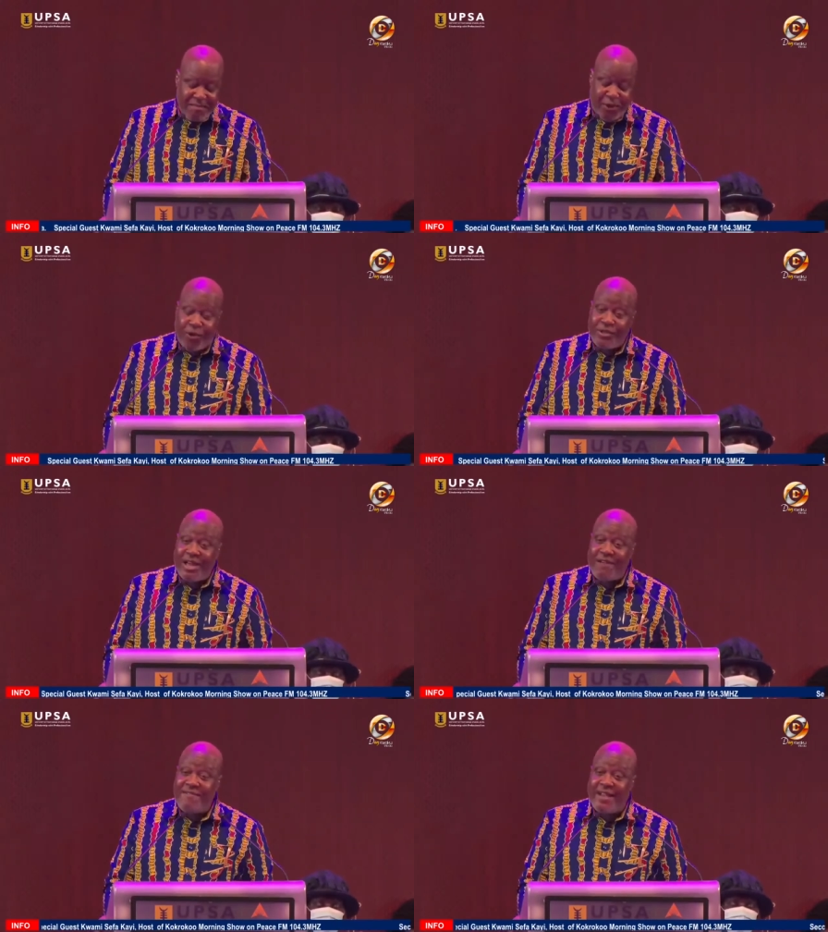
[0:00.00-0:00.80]
because
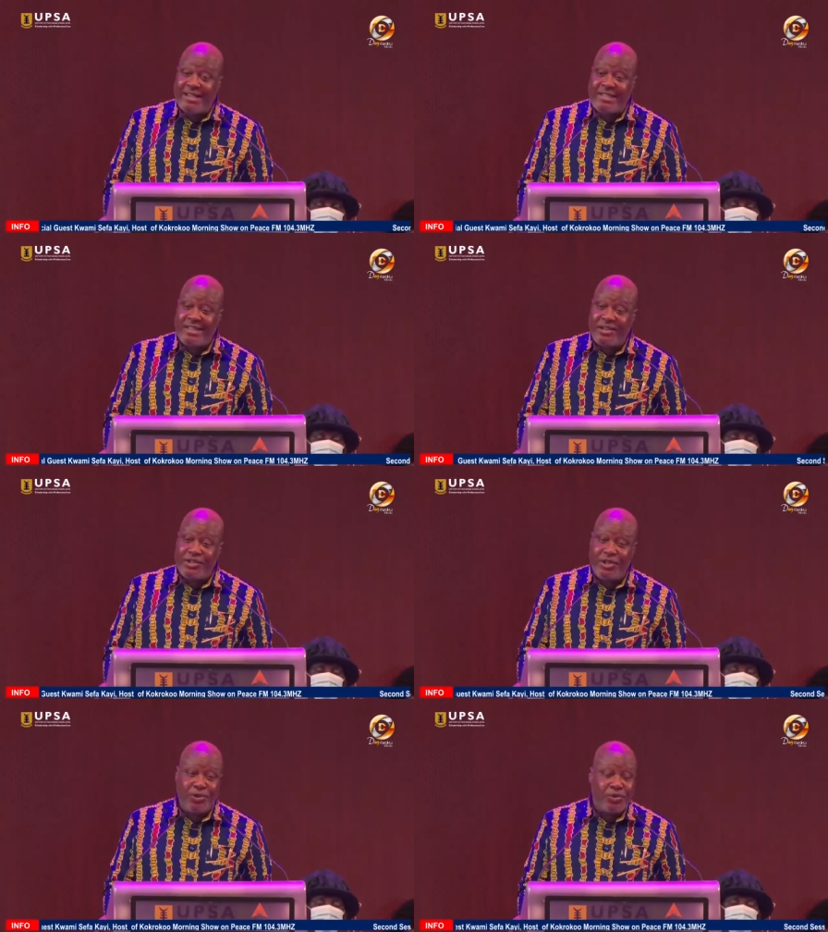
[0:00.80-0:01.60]
they are
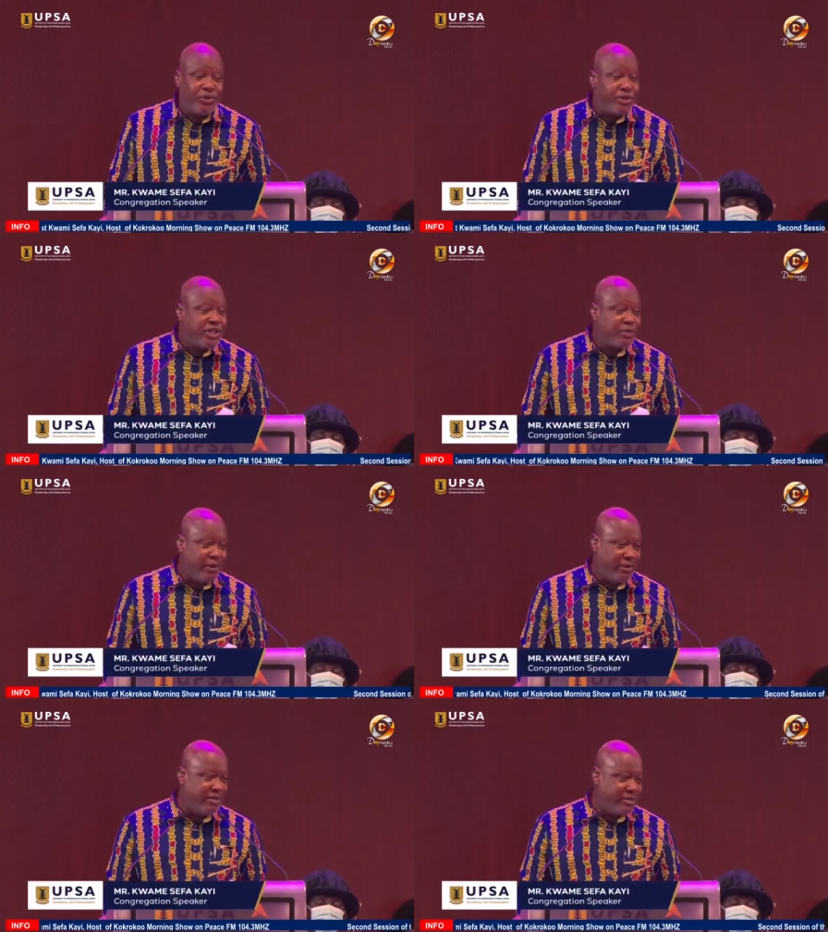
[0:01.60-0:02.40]
vexation to the
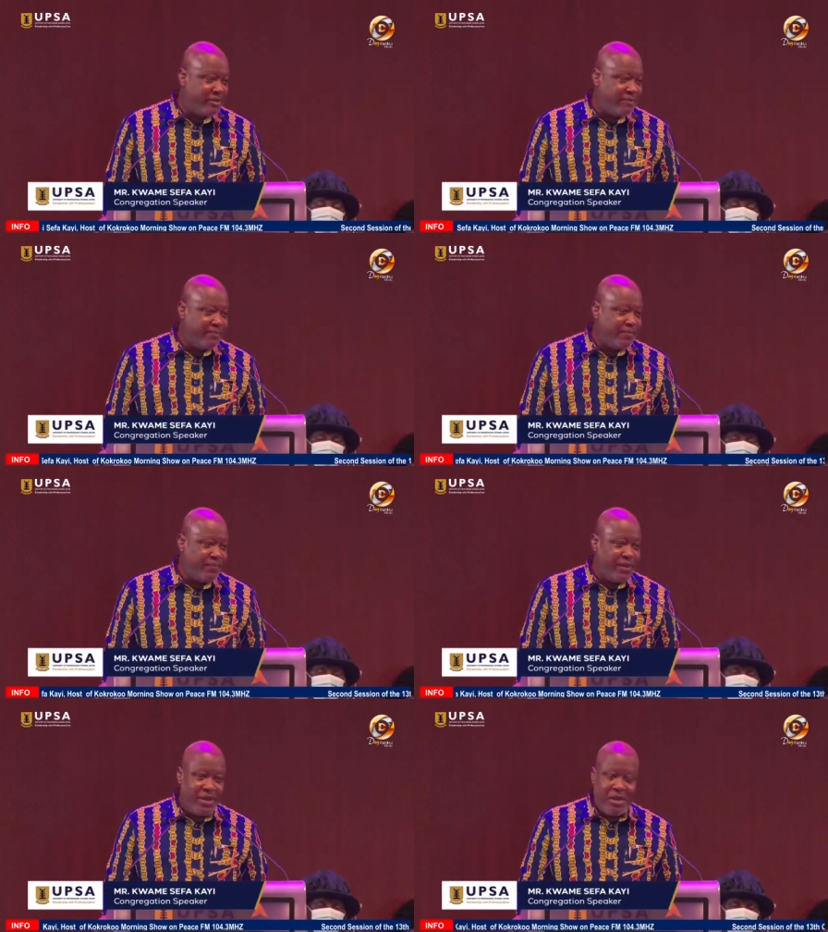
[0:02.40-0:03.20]
spirit.
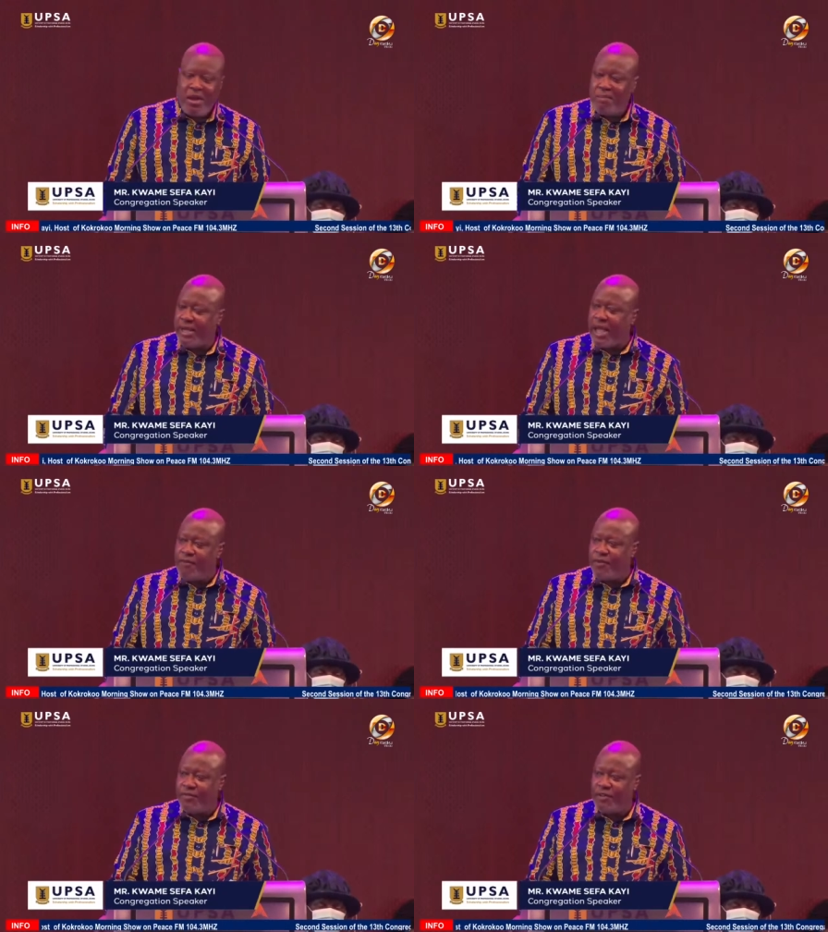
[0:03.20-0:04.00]
Be
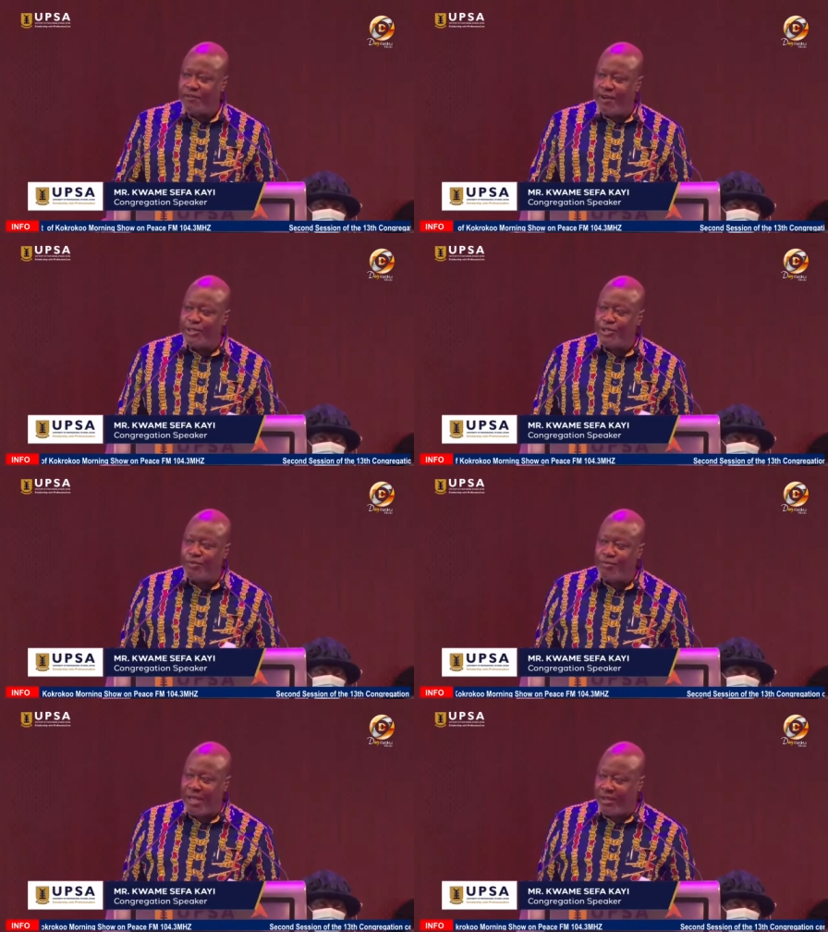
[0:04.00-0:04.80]
careful of the friends
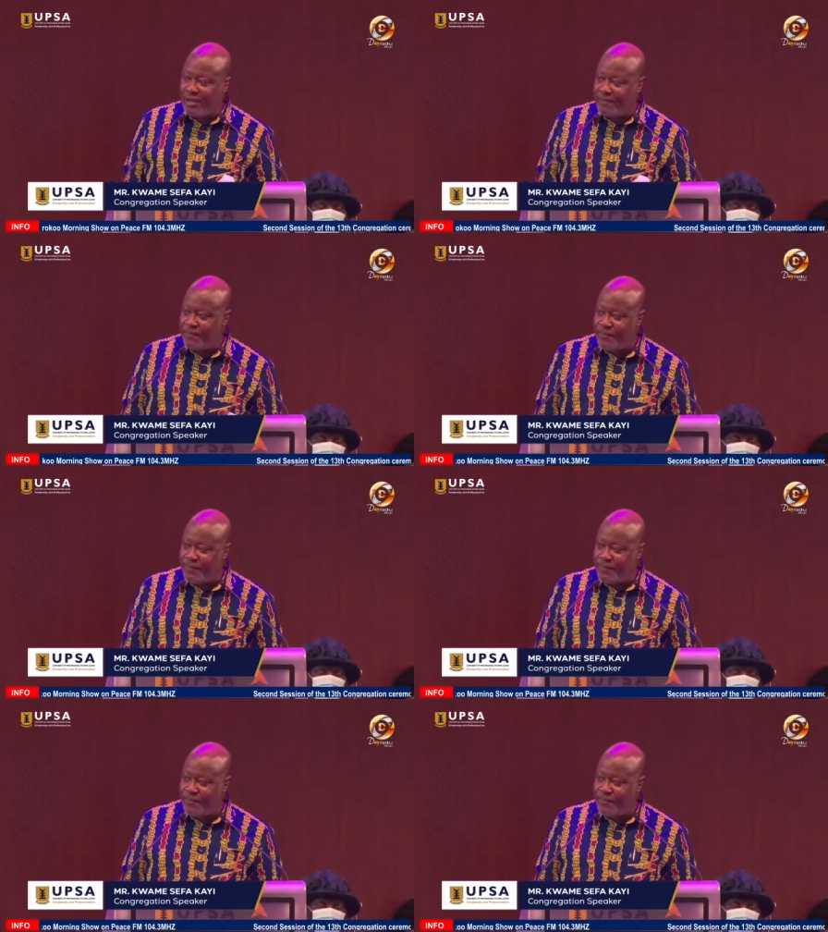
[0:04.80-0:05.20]
you make.